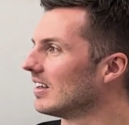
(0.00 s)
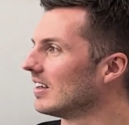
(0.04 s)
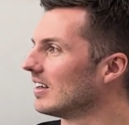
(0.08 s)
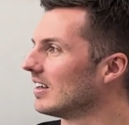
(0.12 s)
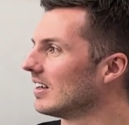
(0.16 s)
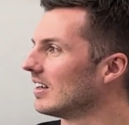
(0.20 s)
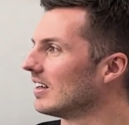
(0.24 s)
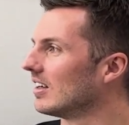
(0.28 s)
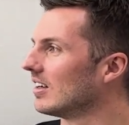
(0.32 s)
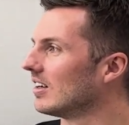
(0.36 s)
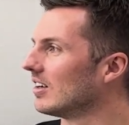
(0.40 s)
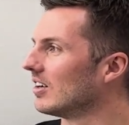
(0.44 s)

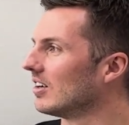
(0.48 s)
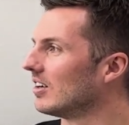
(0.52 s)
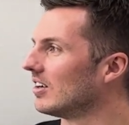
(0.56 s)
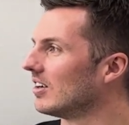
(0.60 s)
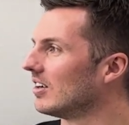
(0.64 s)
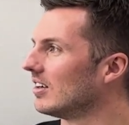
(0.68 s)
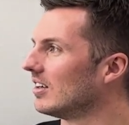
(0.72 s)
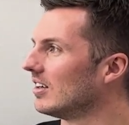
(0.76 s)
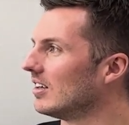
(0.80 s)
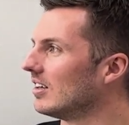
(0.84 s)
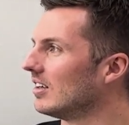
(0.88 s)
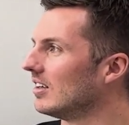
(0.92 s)

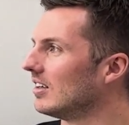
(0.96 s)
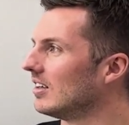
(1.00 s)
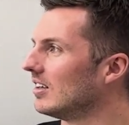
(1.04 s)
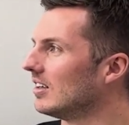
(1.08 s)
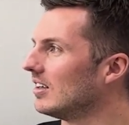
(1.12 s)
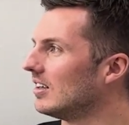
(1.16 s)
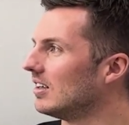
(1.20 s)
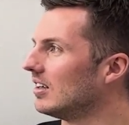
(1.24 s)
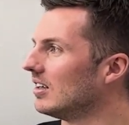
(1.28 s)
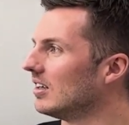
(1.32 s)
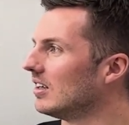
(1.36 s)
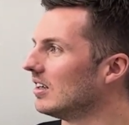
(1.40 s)

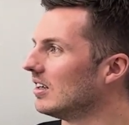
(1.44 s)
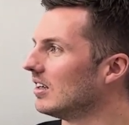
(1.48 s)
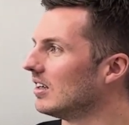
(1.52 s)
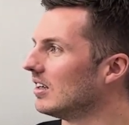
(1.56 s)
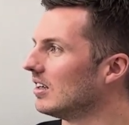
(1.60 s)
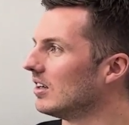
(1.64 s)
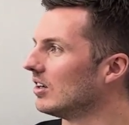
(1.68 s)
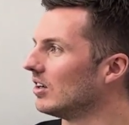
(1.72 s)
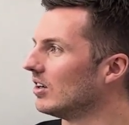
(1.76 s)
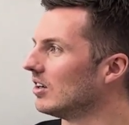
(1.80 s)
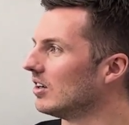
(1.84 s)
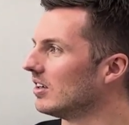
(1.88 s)

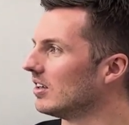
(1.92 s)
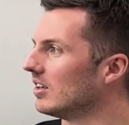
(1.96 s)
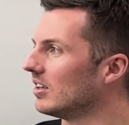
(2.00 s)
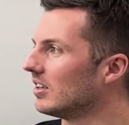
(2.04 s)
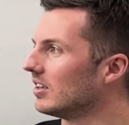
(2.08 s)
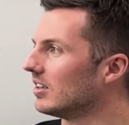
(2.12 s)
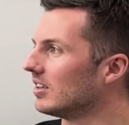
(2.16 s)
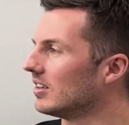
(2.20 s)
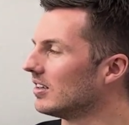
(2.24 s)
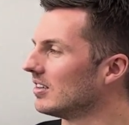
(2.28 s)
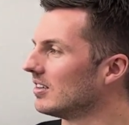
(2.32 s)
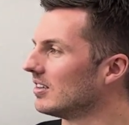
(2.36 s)

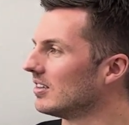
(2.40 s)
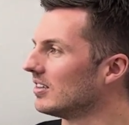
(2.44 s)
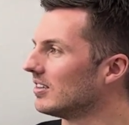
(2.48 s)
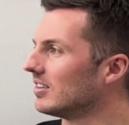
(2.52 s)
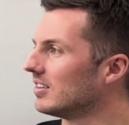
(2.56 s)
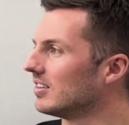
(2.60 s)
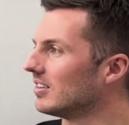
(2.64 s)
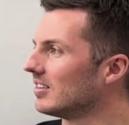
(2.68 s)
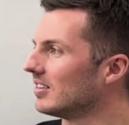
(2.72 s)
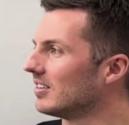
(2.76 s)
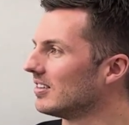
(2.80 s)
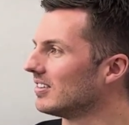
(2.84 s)

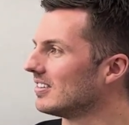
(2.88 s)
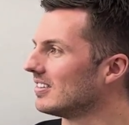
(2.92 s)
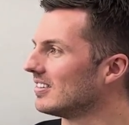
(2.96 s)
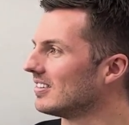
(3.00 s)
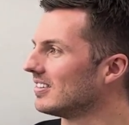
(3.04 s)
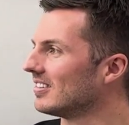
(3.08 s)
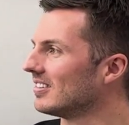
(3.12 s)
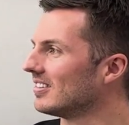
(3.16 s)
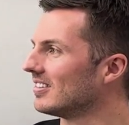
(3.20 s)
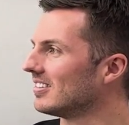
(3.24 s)
No words are spoken by the person on screen.